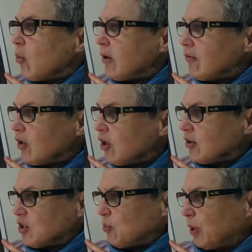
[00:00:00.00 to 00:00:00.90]
We've
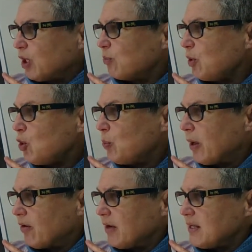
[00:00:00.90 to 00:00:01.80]
got to pick
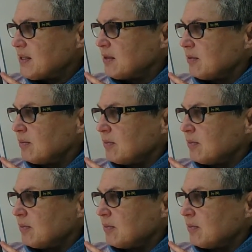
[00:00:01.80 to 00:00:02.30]
blueberries.